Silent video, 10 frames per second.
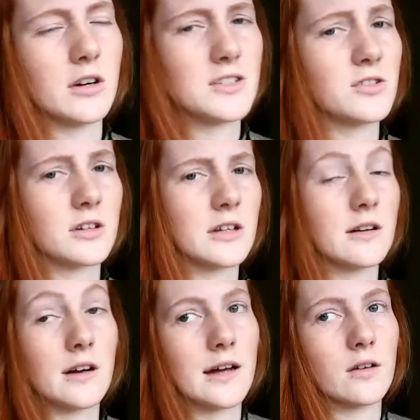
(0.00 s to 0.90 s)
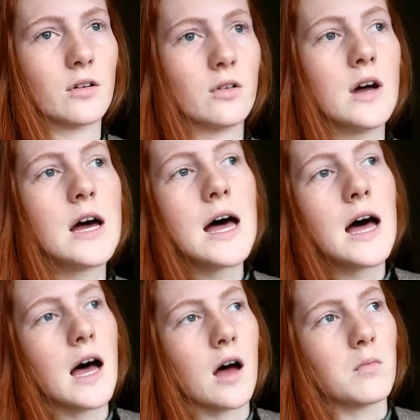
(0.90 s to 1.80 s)
or he took her there, I don't
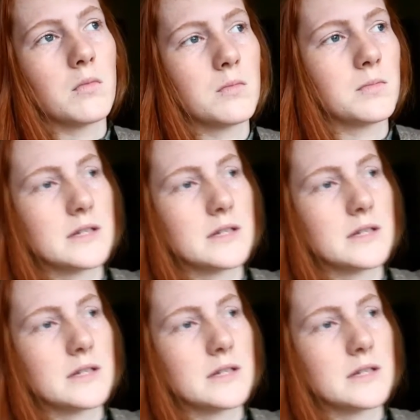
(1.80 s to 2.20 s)
know.